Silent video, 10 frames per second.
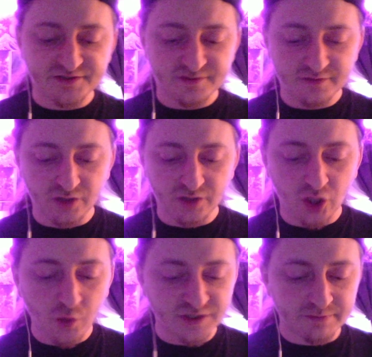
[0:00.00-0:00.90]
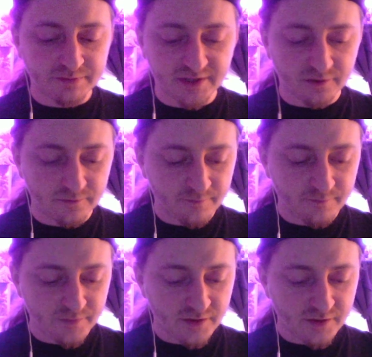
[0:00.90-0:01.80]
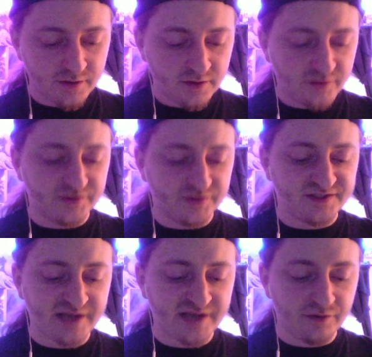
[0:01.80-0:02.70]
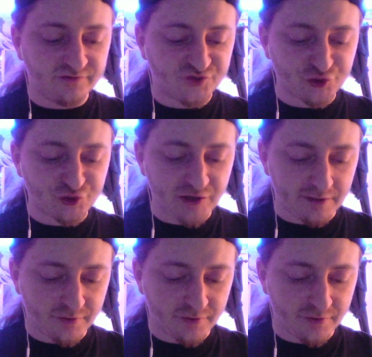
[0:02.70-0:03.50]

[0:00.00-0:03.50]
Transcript: lowest bell, the sound of strength.